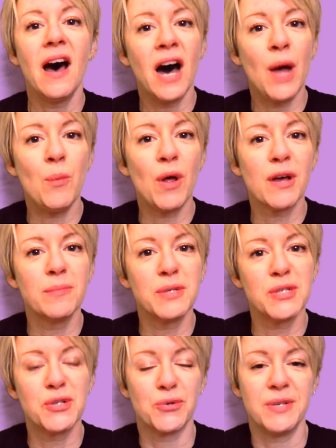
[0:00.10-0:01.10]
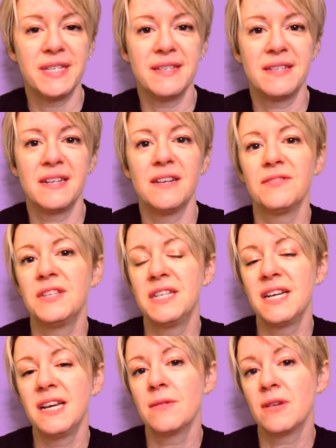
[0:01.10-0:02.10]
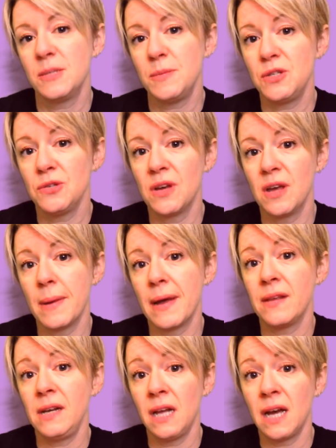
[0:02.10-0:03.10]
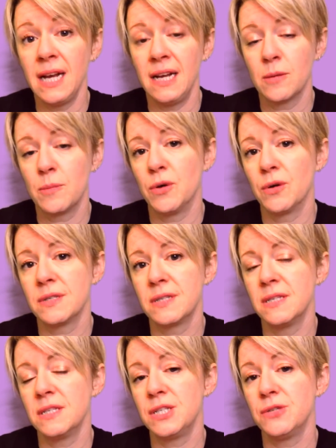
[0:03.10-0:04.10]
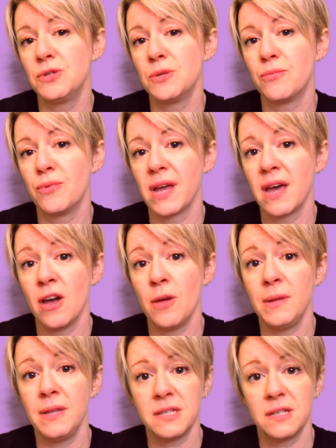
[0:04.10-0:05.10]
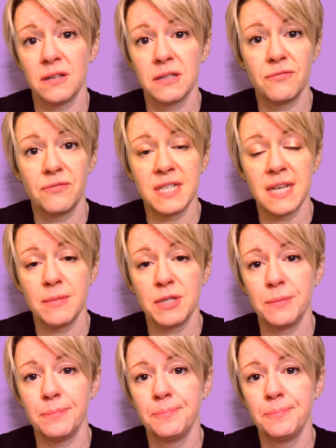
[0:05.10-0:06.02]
Hi and welcome to Stories and Stuff. Today I'm going to be talking about the Lilac books that children bring home at the start of reception.